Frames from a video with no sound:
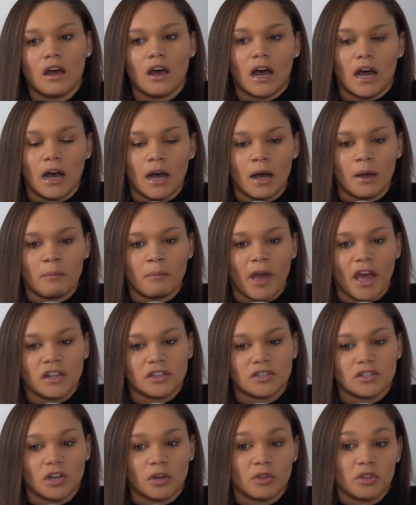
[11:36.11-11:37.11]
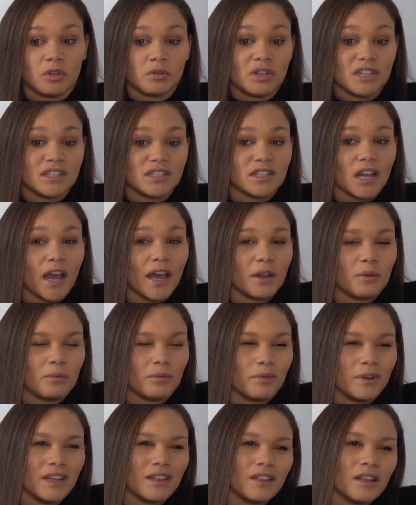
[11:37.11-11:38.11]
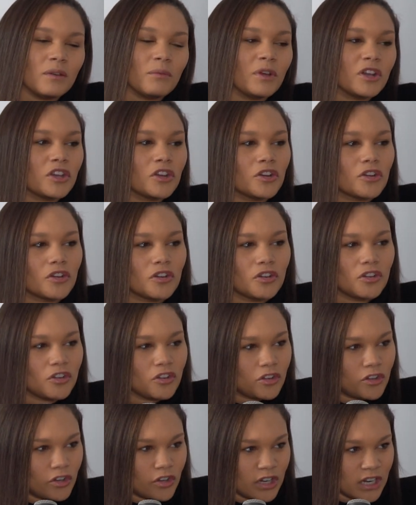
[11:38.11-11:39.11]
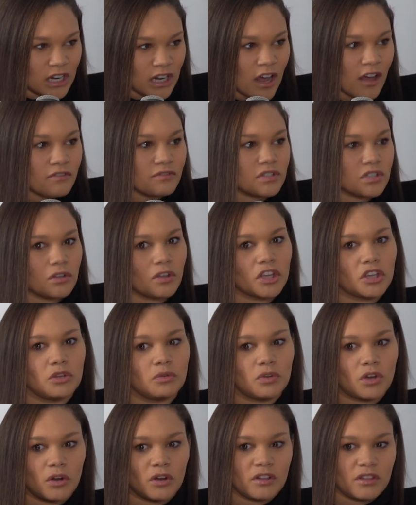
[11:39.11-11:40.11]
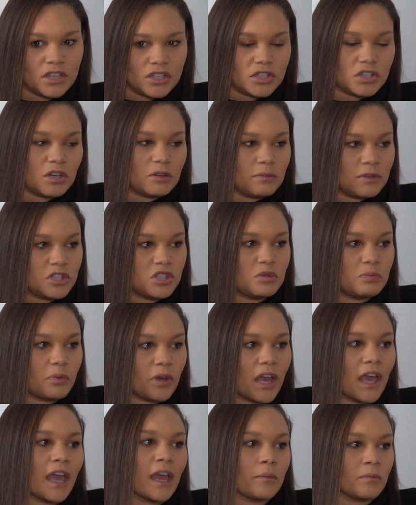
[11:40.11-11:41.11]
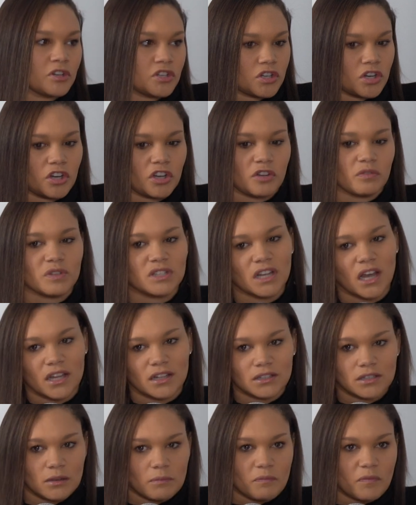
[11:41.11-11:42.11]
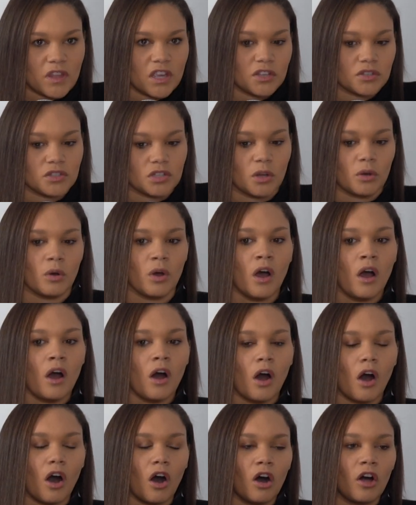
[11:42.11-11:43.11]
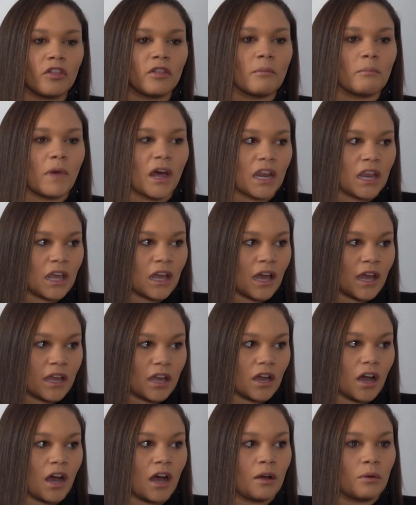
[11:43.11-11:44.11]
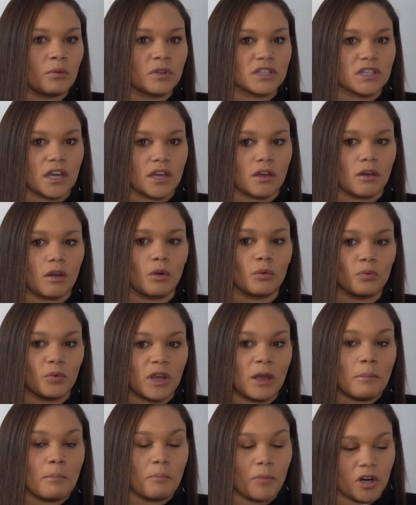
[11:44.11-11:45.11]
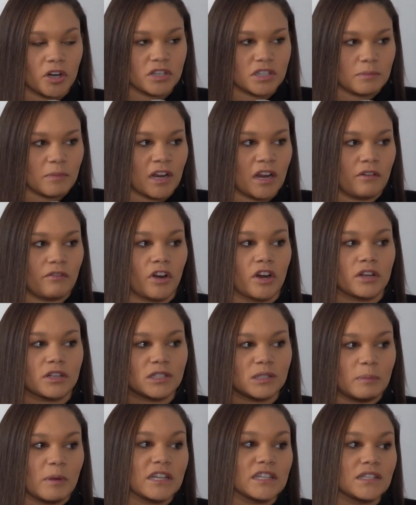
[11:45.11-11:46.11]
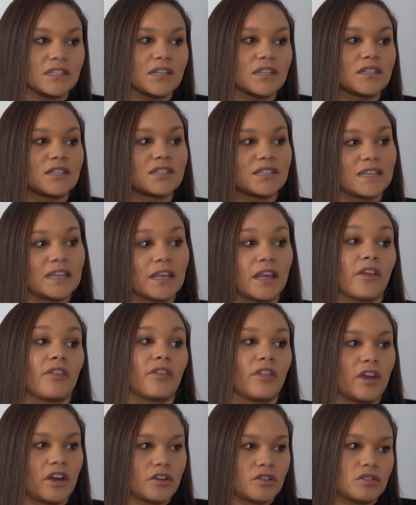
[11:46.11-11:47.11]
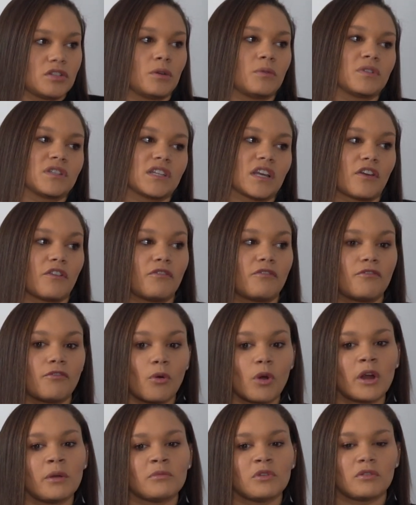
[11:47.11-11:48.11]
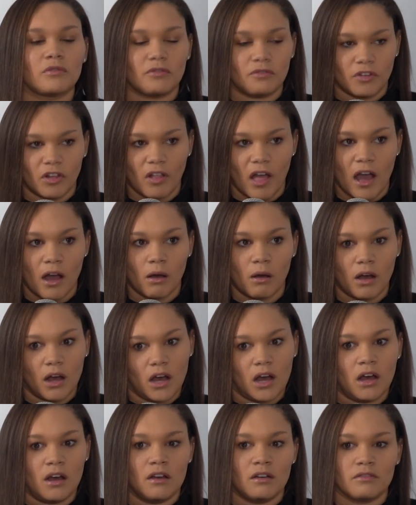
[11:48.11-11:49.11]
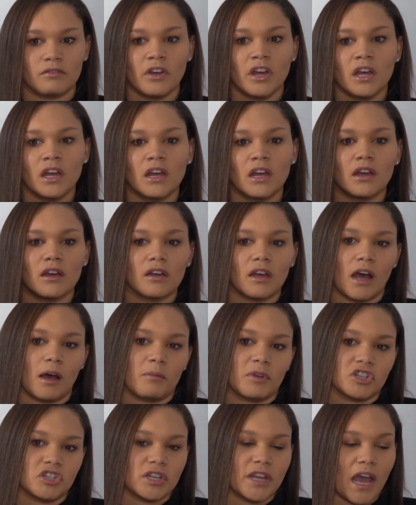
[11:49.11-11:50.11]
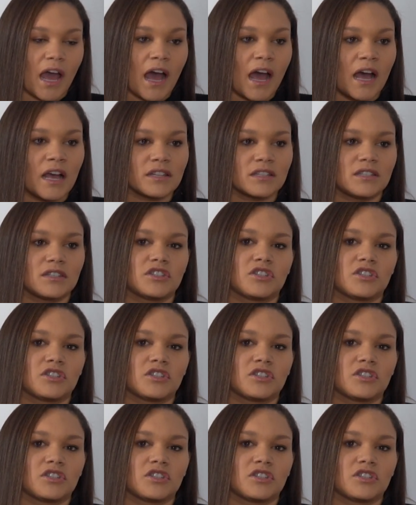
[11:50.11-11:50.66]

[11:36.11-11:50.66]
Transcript: And so you decide really when you're good enough. So like you go to these tournaments, you play amateur and you sign something. So all the money I got was like a reimbursement of our expenses to get there. So it was like a form you'd fill out of how much gas.